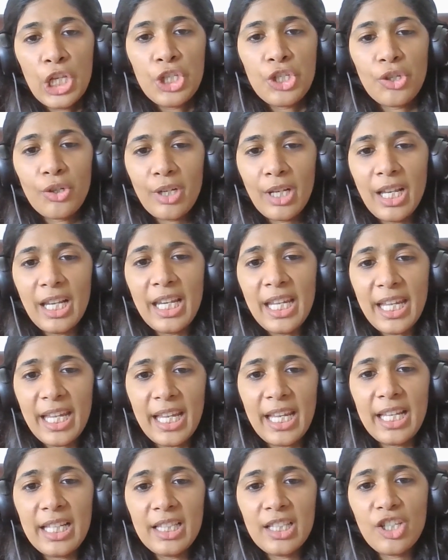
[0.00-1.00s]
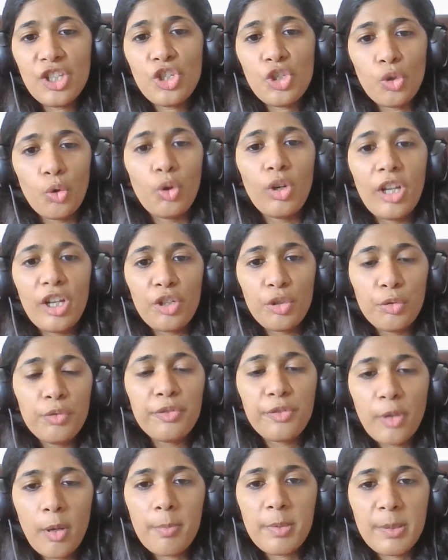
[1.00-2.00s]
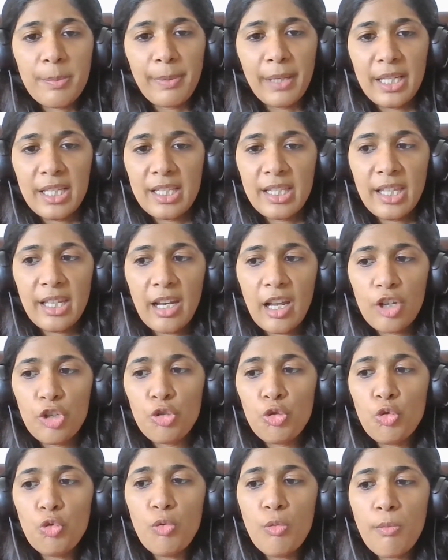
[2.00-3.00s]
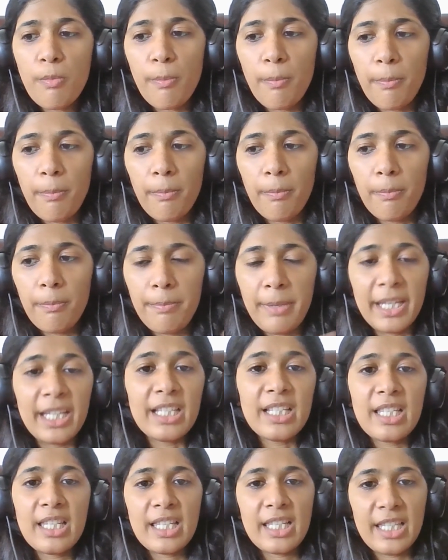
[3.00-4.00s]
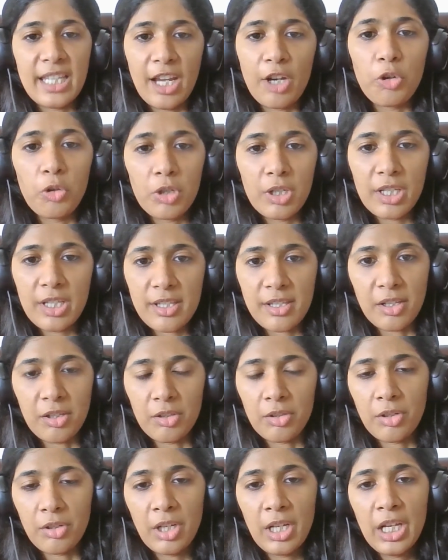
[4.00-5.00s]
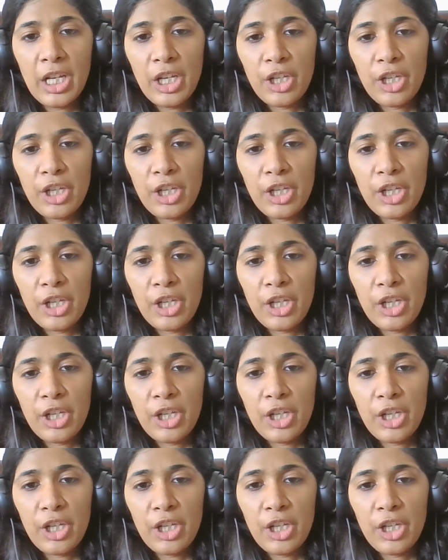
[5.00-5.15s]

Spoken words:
So clearly, in the solar rooftop space, there are two biggest stakeholders here.